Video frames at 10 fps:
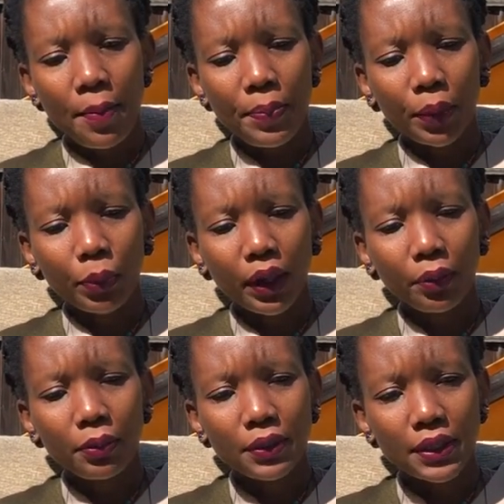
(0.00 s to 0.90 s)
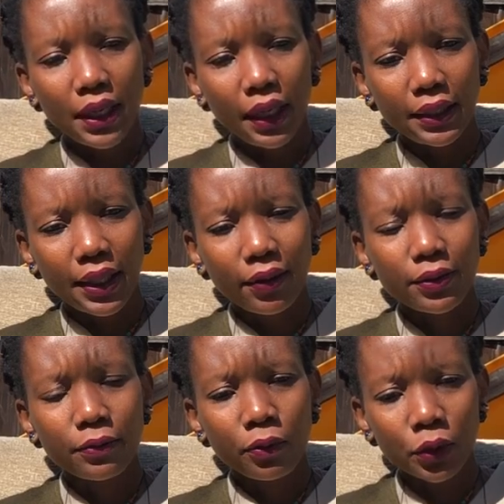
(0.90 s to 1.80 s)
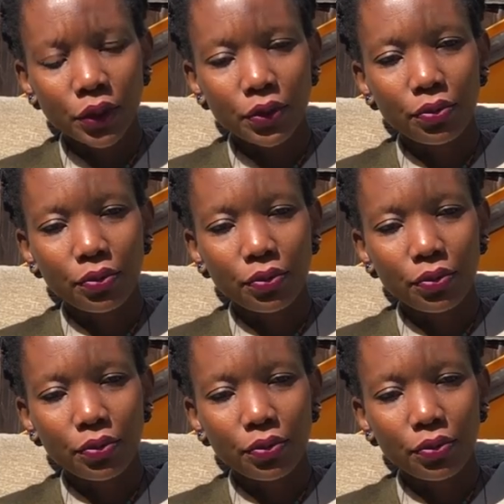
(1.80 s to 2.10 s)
But what I will say is I was forced